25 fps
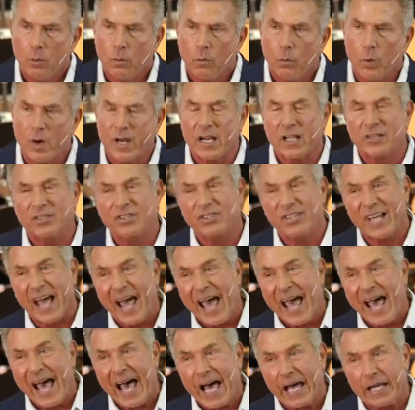What a
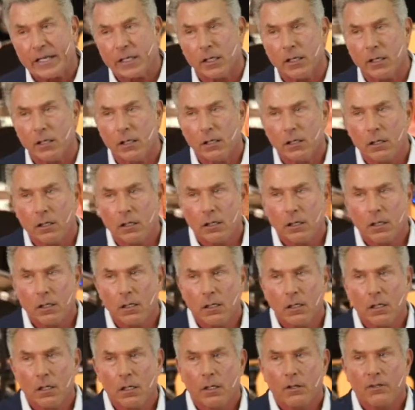sad,
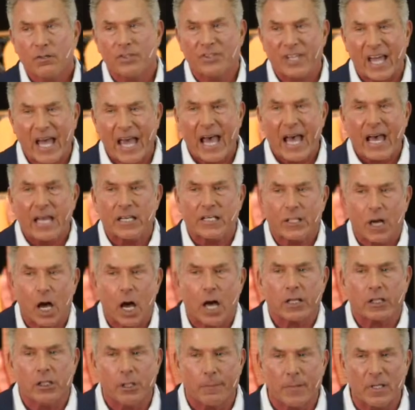sad
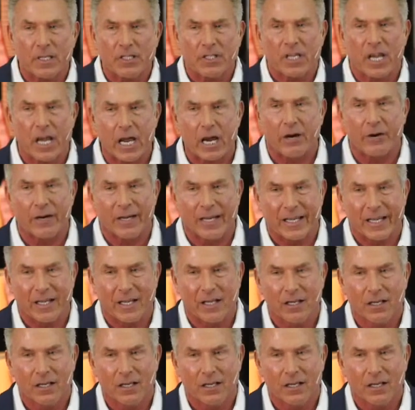documentary